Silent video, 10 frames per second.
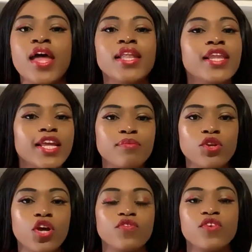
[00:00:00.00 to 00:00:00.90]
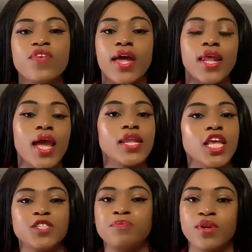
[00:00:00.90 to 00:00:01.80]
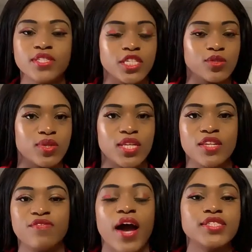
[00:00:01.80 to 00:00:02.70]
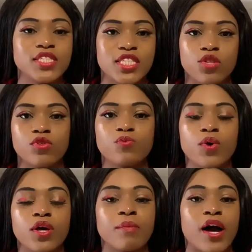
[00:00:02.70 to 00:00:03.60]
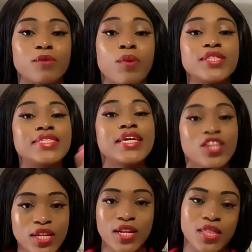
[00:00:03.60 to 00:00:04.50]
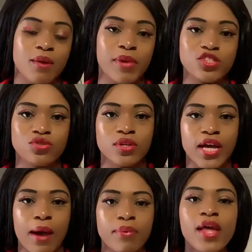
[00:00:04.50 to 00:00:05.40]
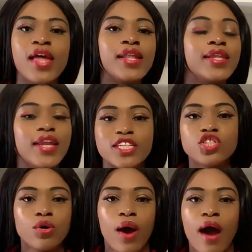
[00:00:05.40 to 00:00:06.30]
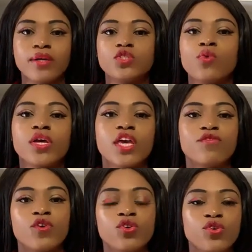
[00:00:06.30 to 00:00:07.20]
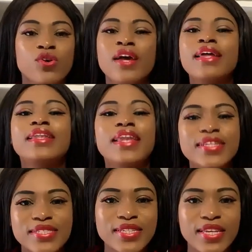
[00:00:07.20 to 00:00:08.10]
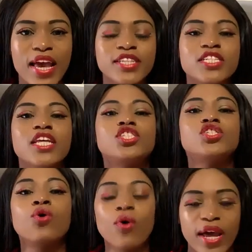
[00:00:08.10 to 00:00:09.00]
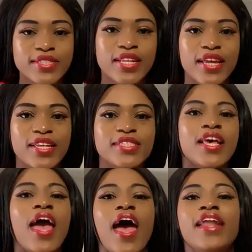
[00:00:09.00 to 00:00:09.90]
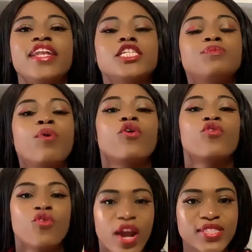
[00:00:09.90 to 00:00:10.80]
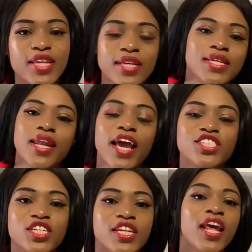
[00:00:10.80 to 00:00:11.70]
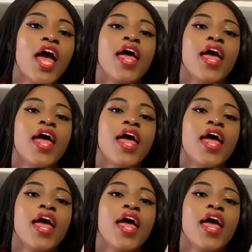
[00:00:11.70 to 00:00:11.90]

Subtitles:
Let me know if you've had any experiences with the devices that we spoke about, particularly the menstrual cup. Let us know how it's working for you. Let's engage, let's talk as ladies, and let's progress as a nation.